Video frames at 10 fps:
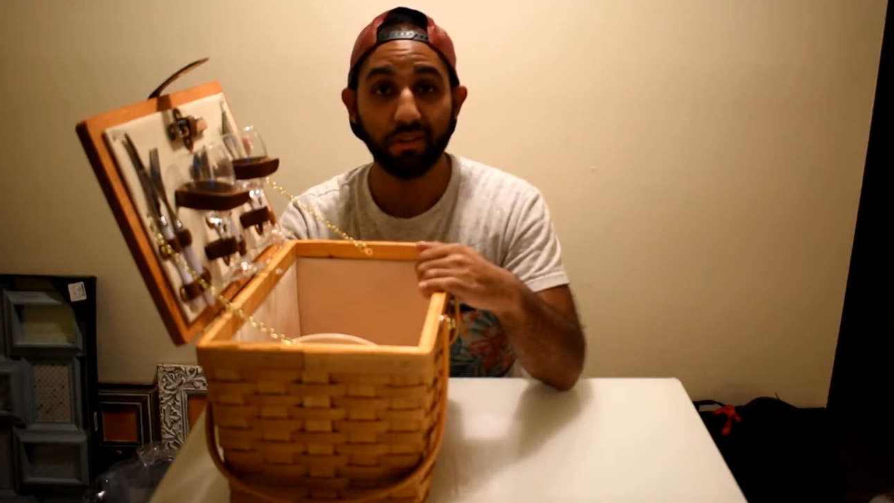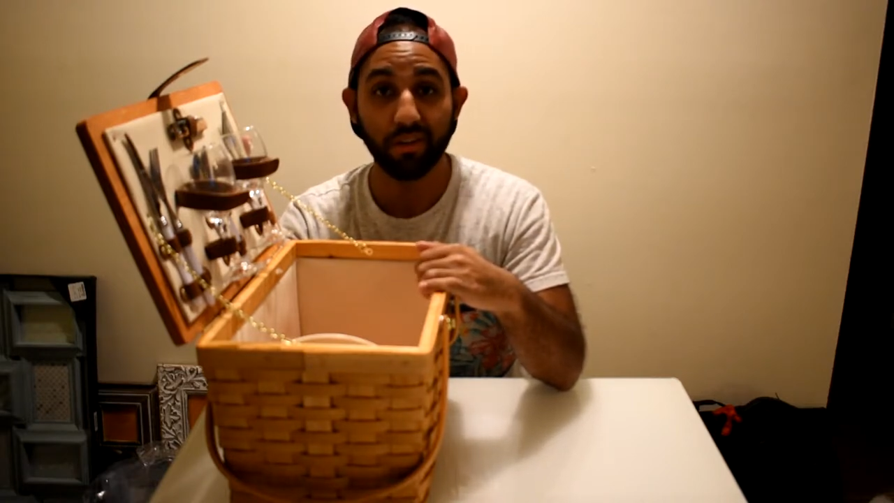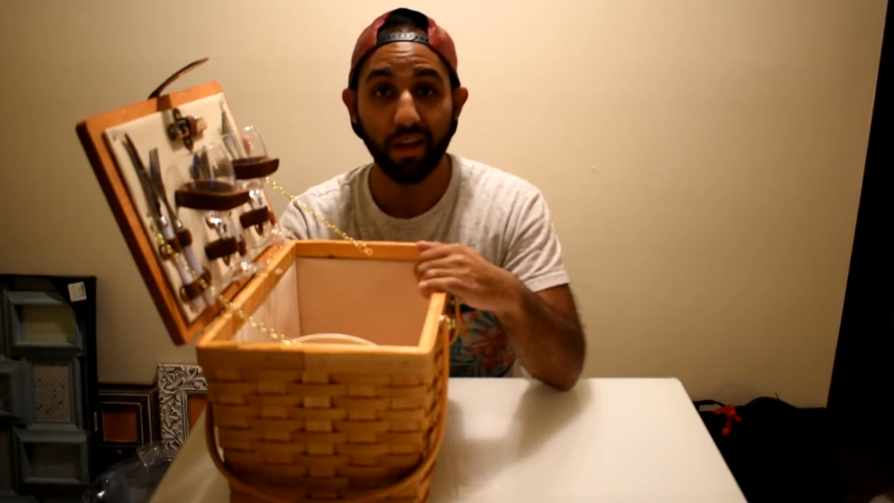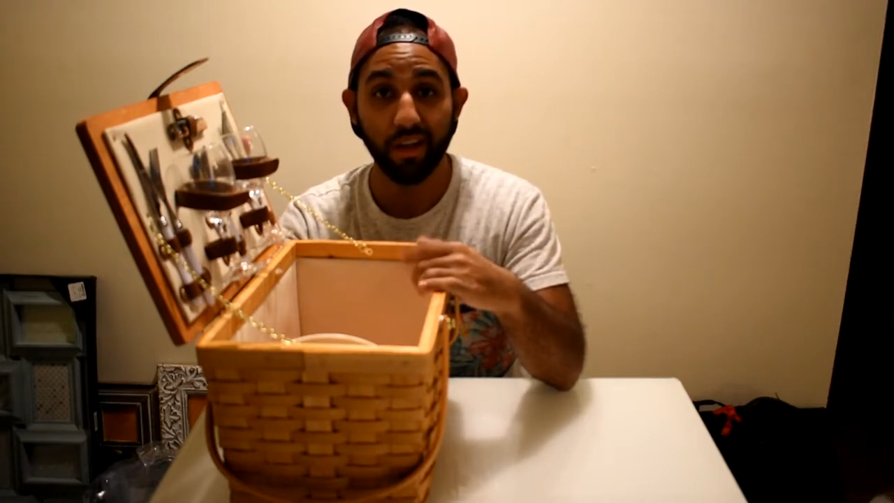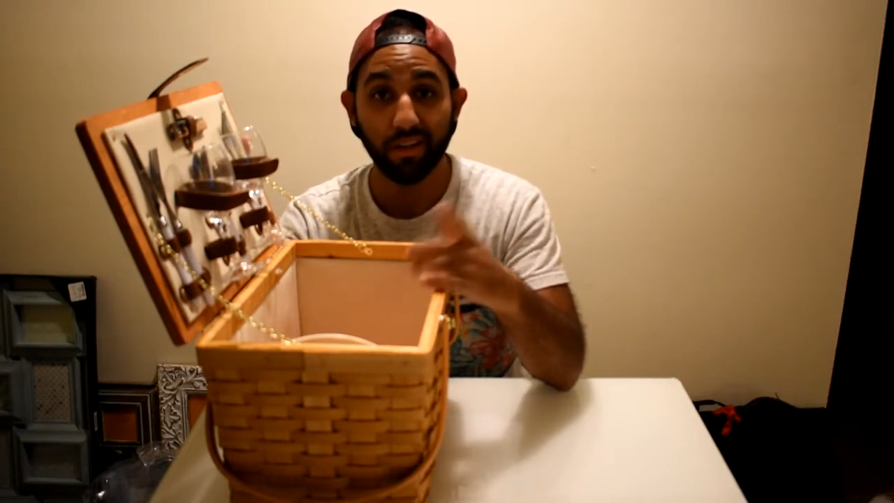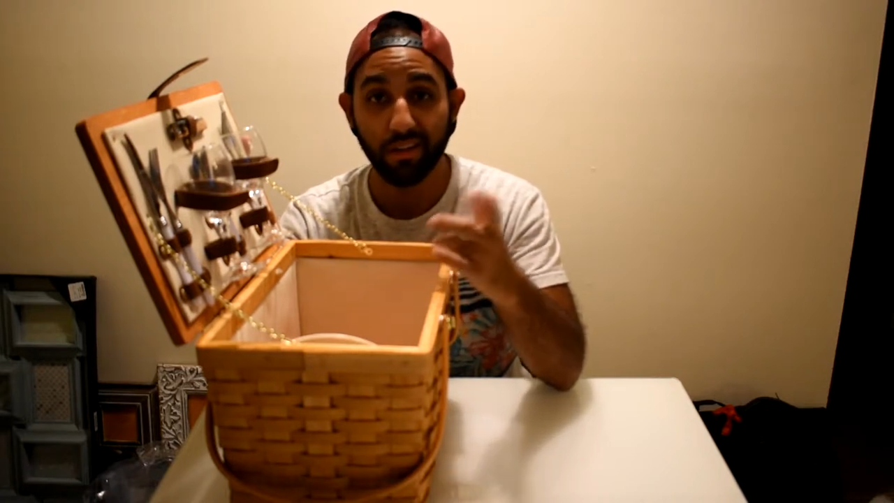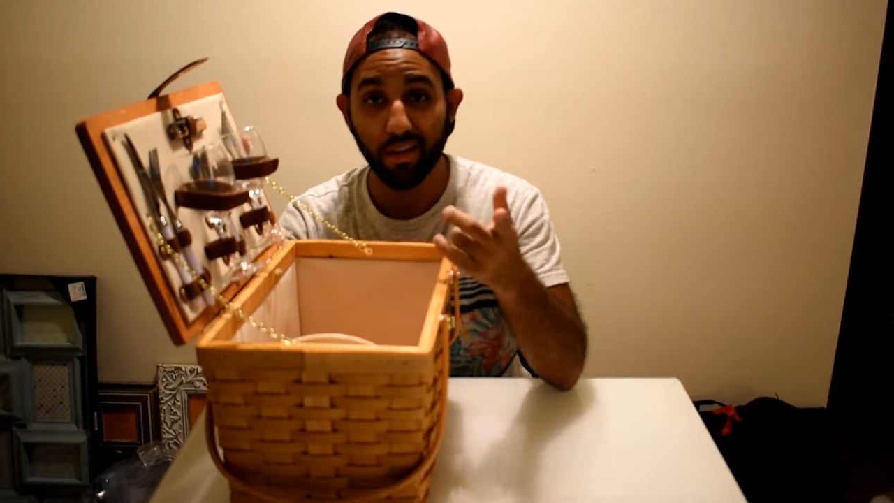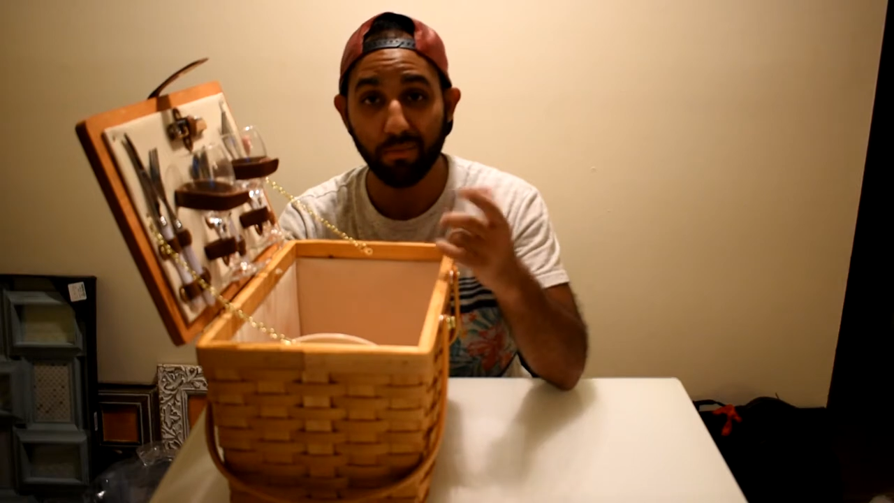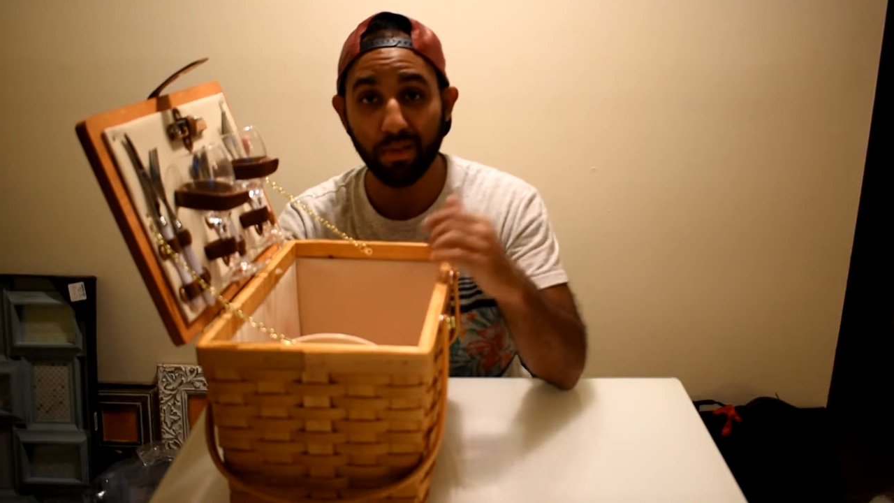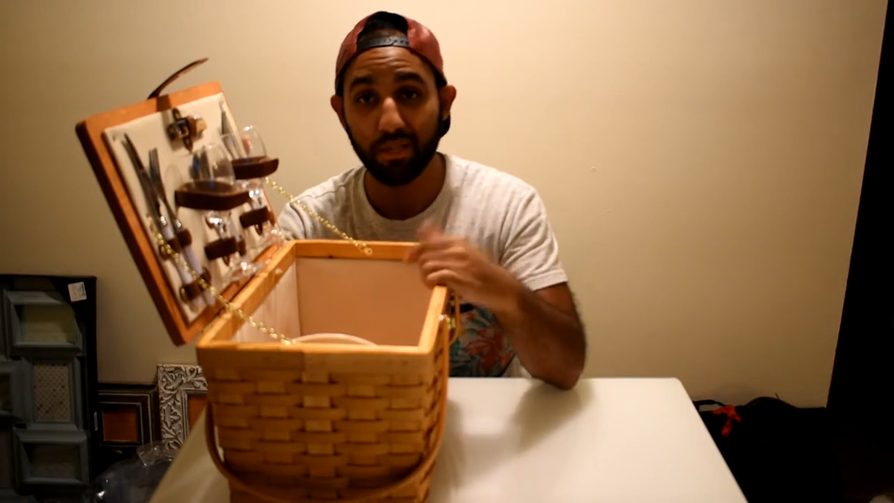in God,
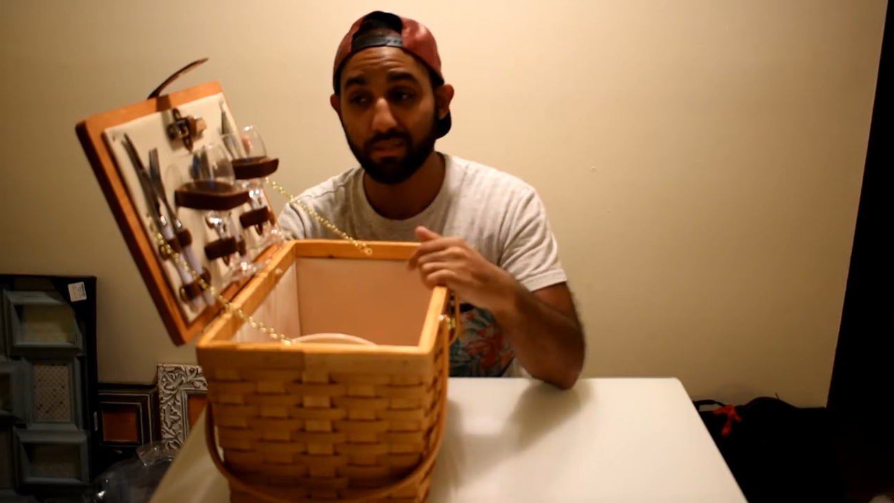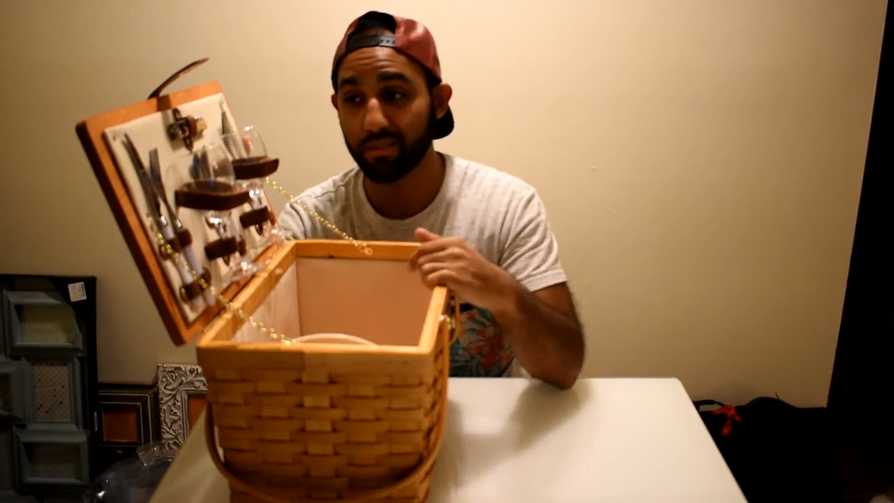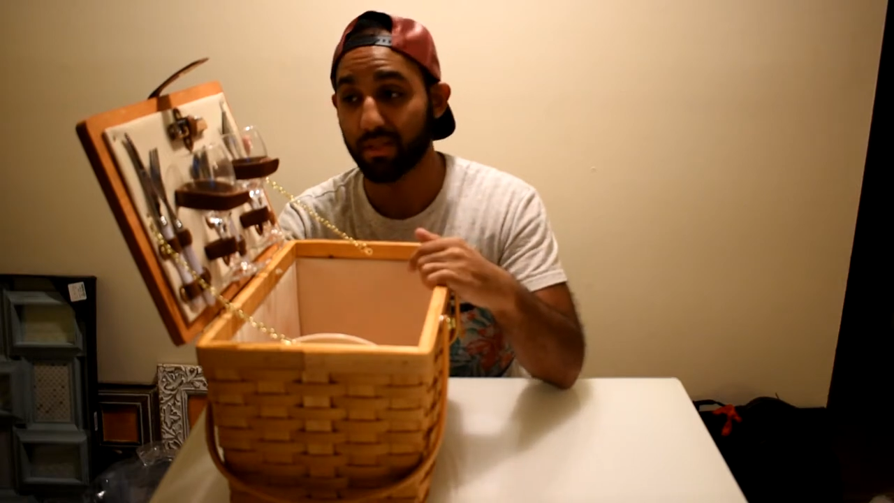God bless.